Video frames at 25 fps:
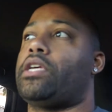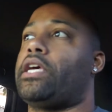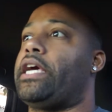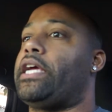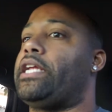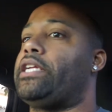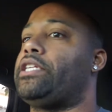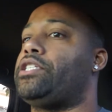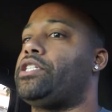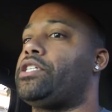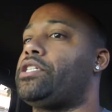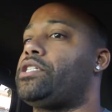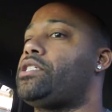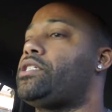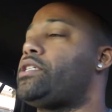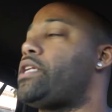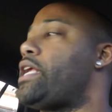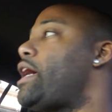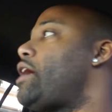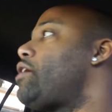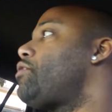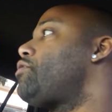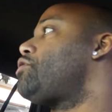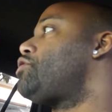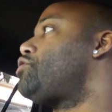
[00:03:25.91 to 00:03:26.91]
and just
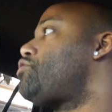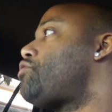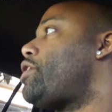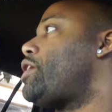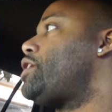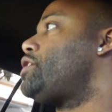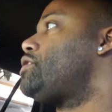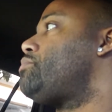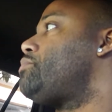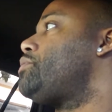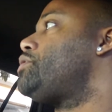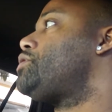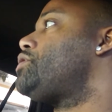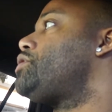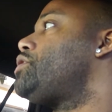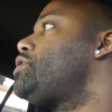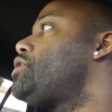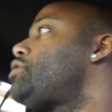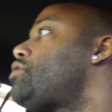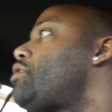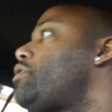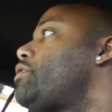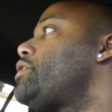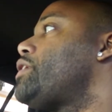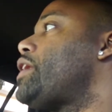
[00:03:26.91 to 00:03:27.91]
now the transmission is
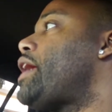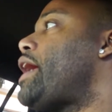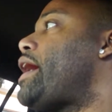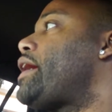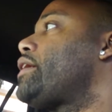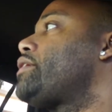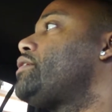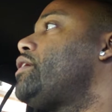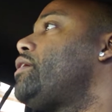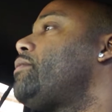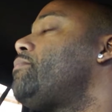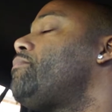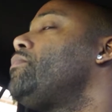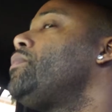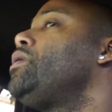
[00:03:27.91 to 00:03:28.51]
starting to act up.